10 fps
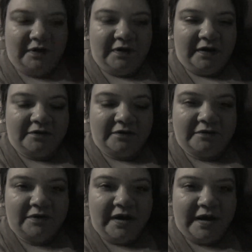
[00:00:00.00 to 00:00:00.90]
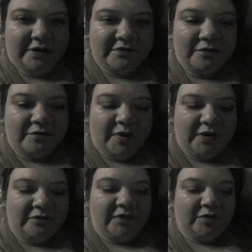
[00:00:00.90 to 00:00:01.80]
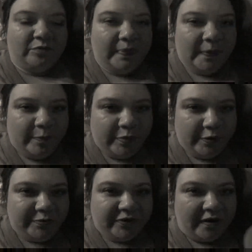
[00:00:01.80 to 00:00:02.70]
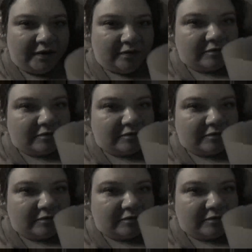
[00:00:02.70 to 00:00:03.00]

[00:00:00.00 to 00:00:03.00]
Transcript: and cancer went and pooped on it.